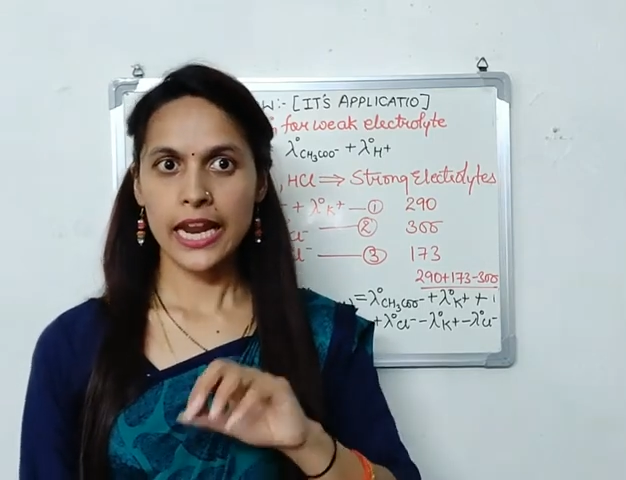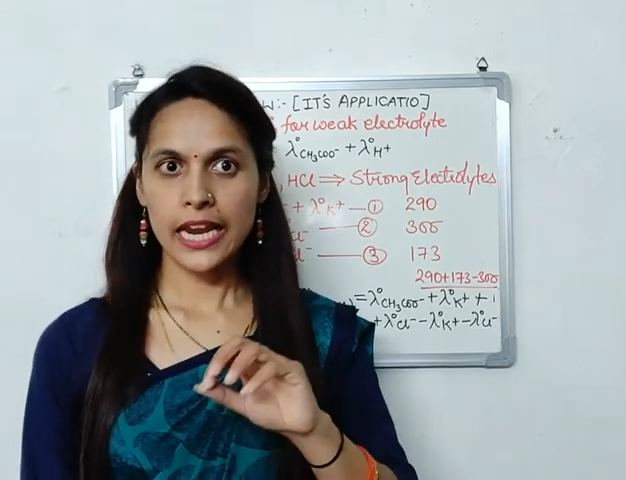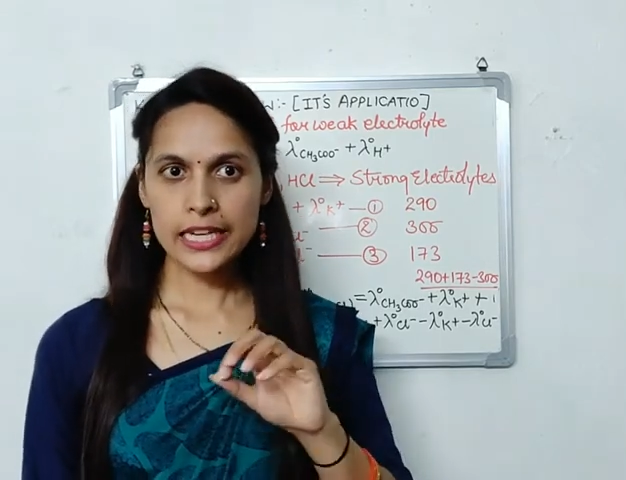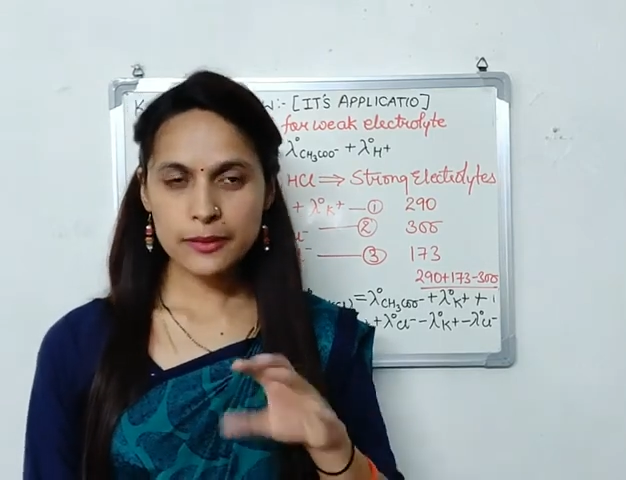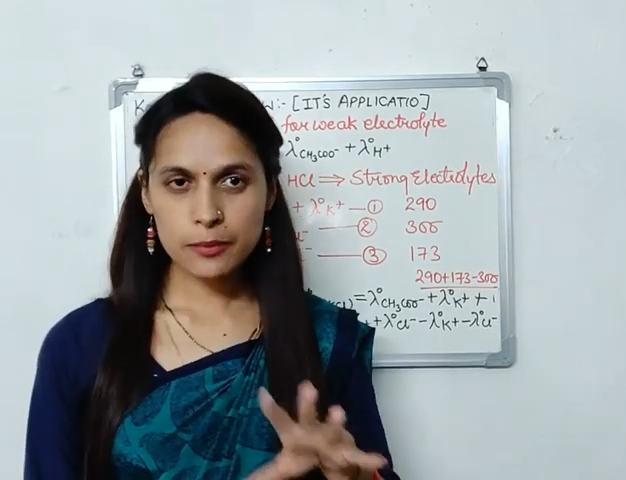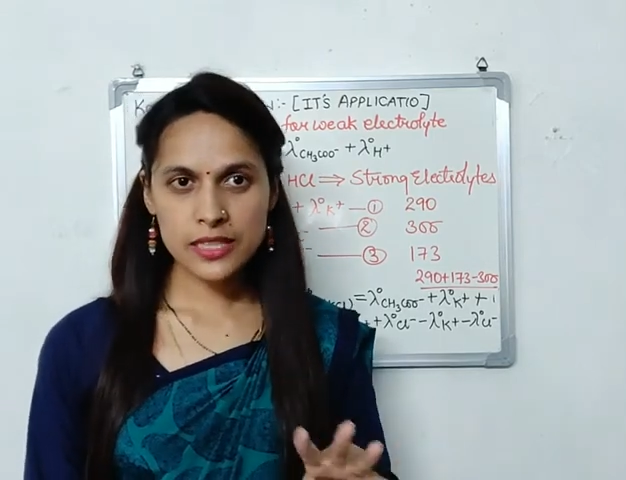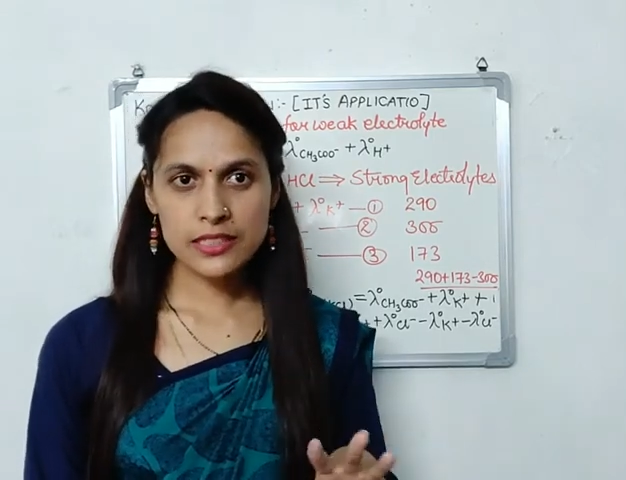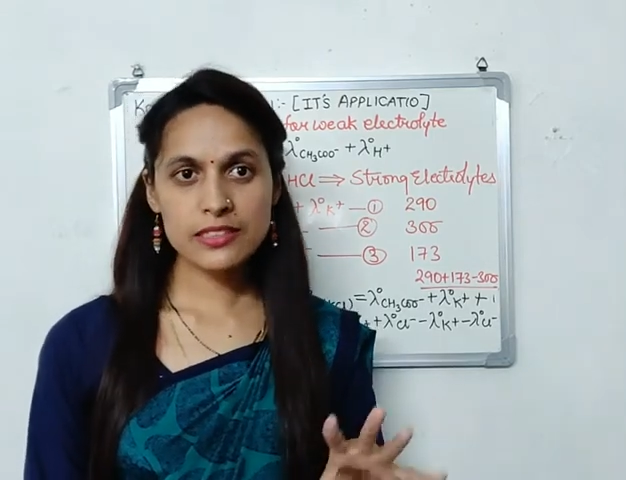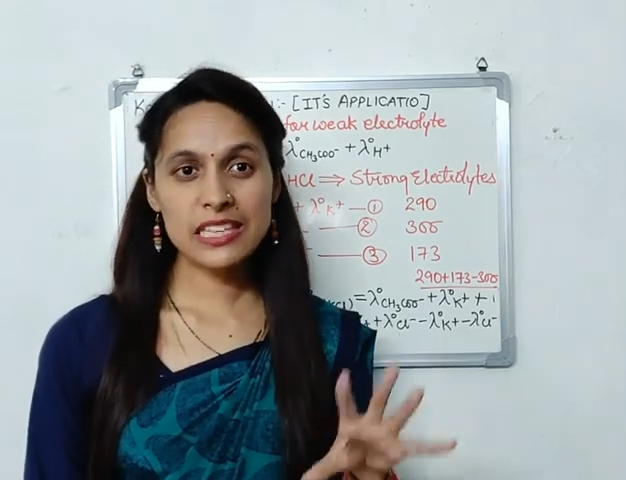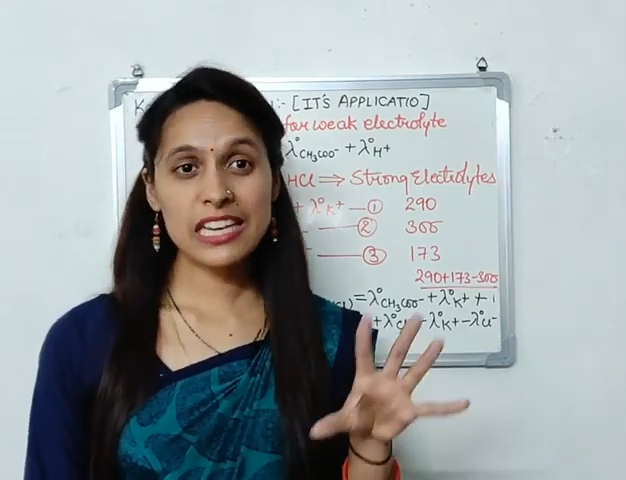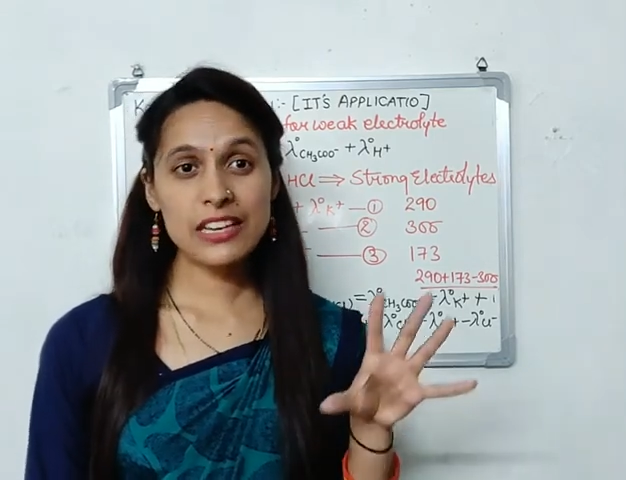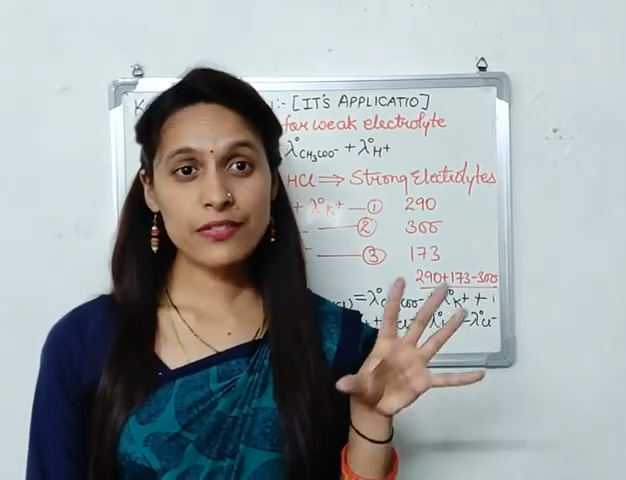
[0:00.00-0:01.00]
It
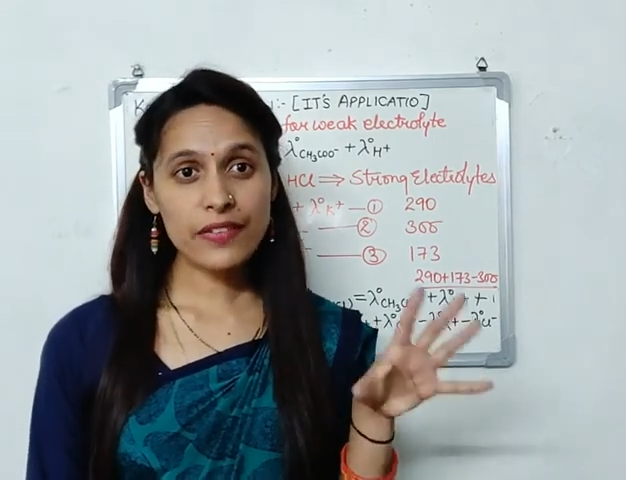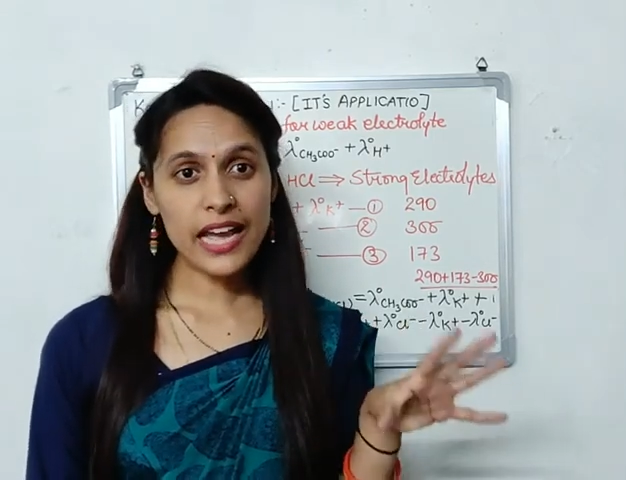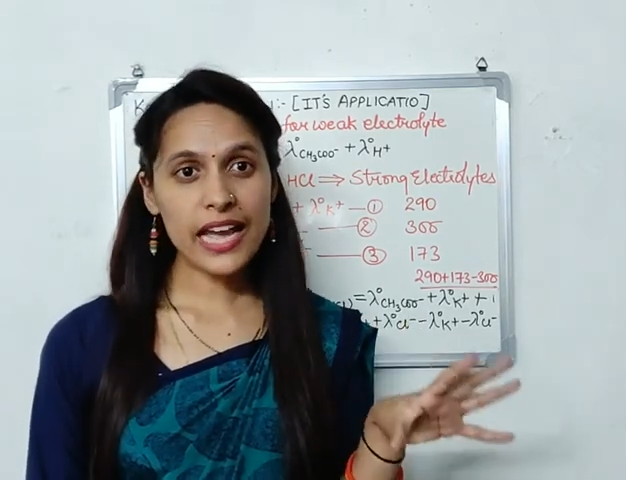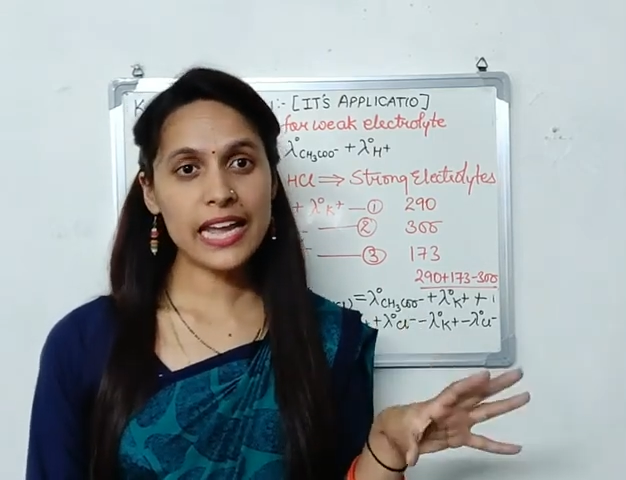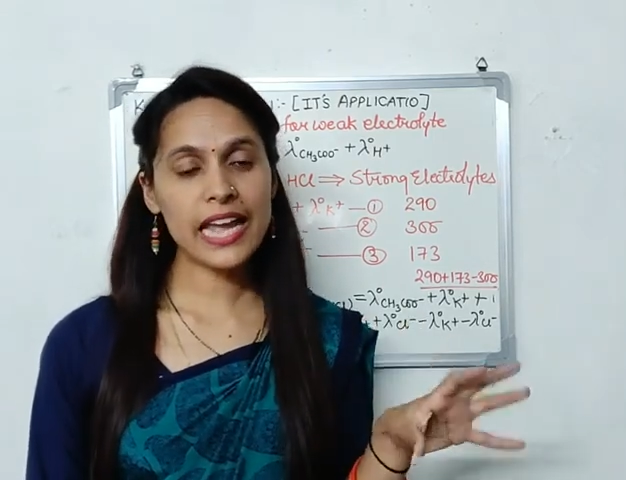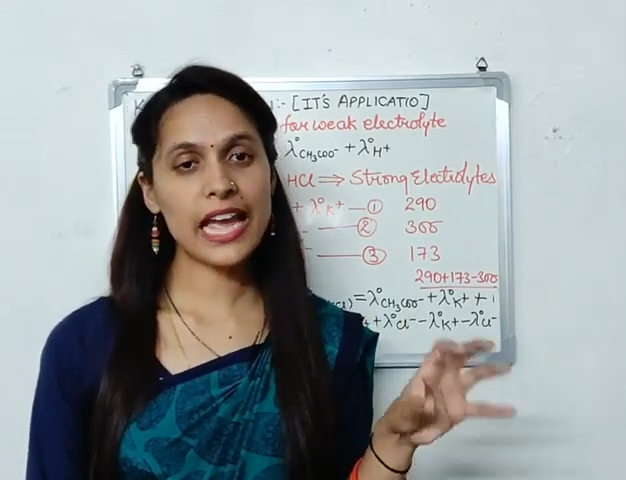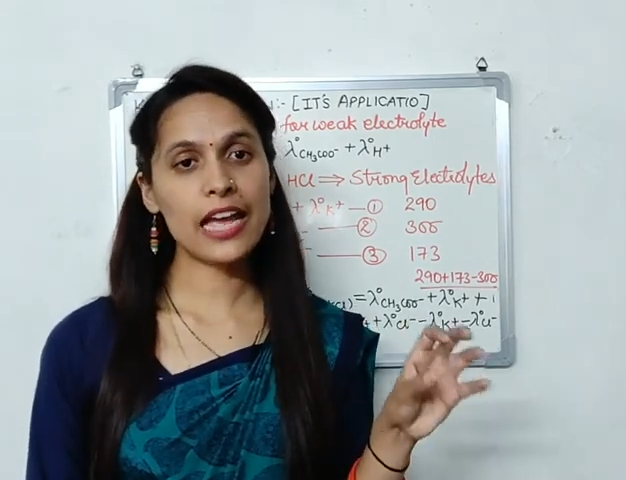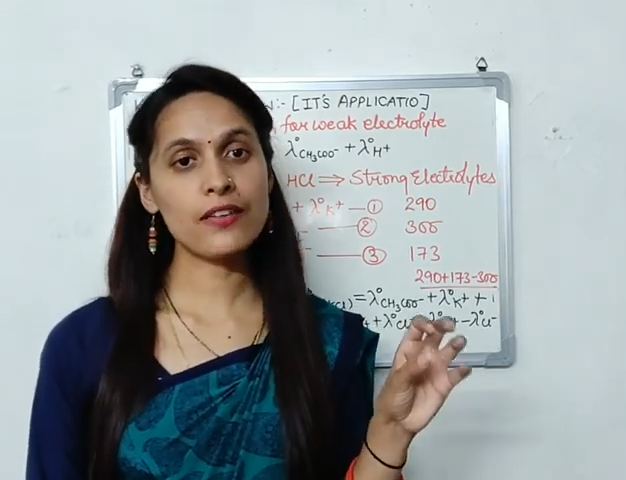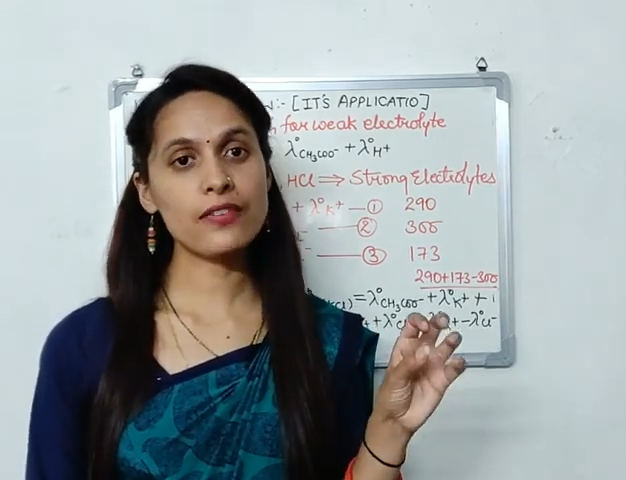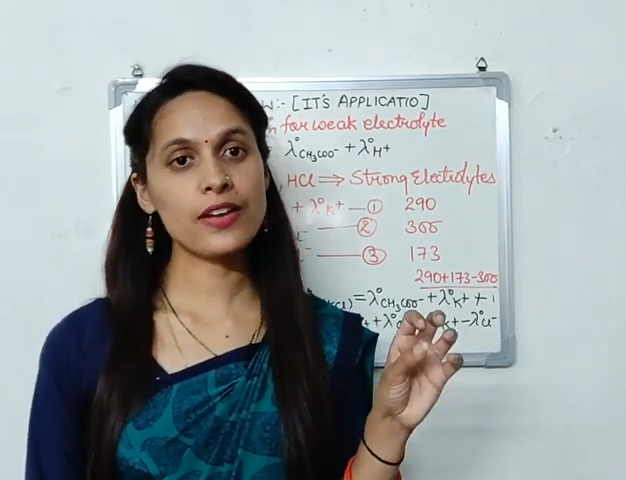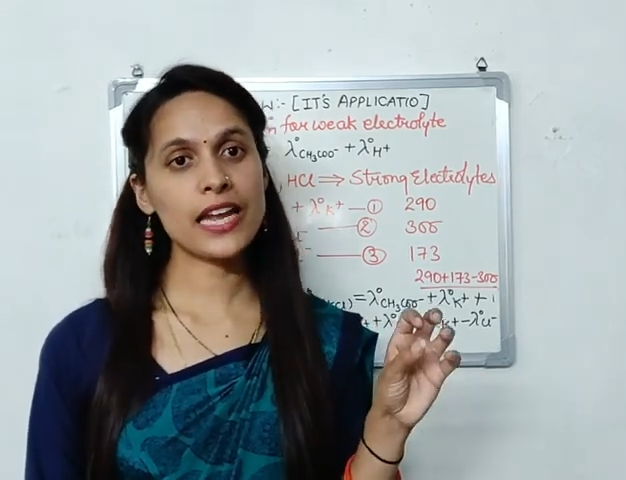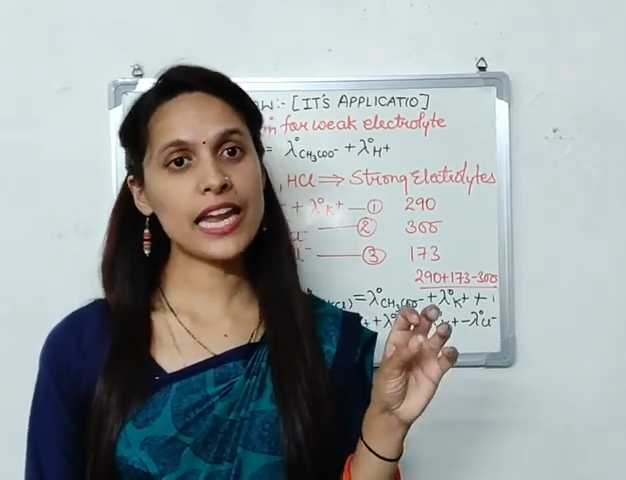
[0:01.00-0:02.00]
means if I
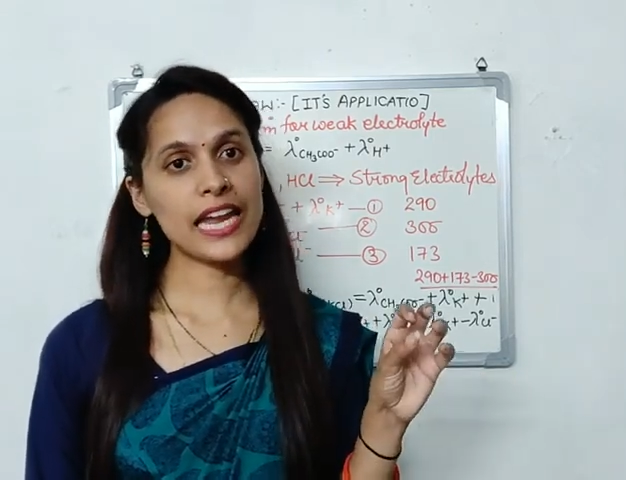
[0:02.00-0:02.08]
have